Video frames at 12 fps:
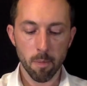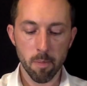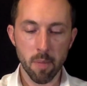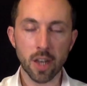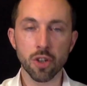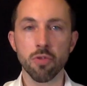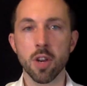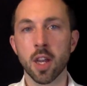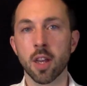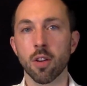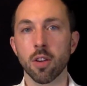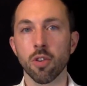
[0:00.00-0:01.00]

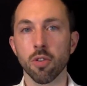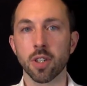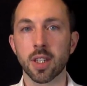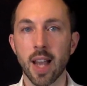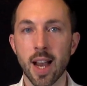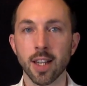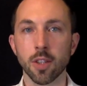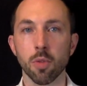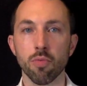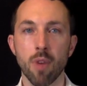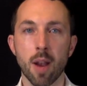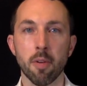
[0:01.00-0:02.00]
measuring your status
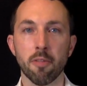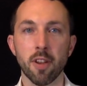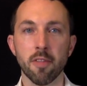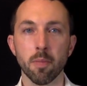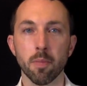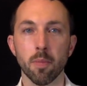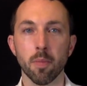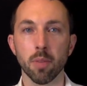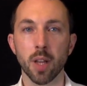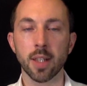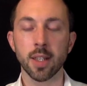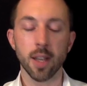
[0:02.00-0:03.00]
with riboflavin
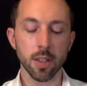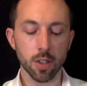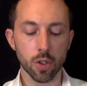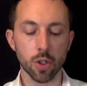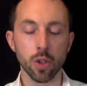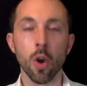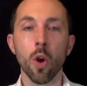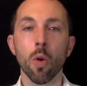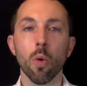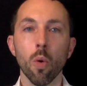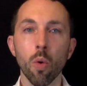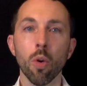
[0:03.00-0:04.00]
blood tests,
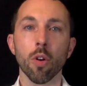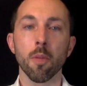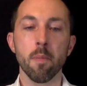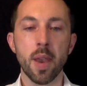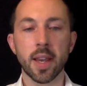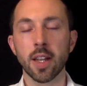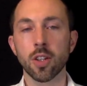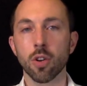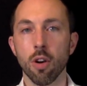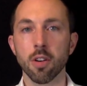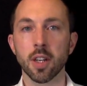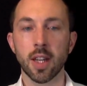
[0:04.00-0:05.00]
or making
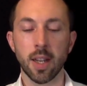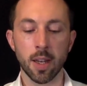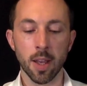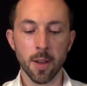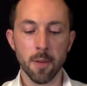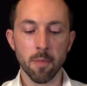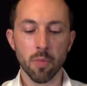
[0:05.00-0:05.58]
targeted